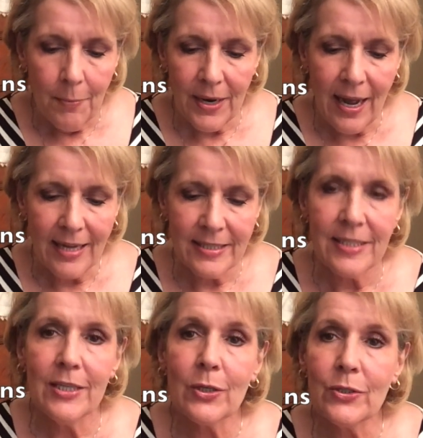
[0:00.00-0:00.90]
But I
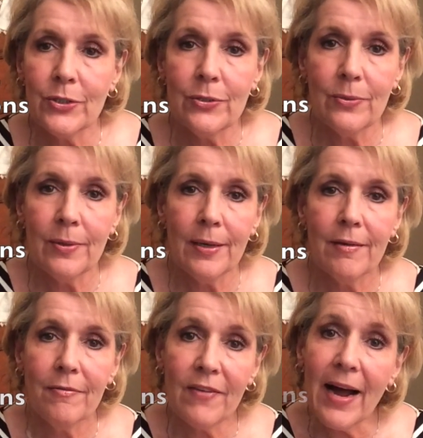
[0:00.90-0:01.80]
still do
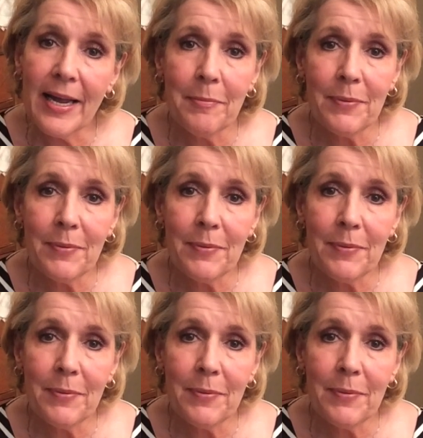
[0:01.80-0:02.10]
vape.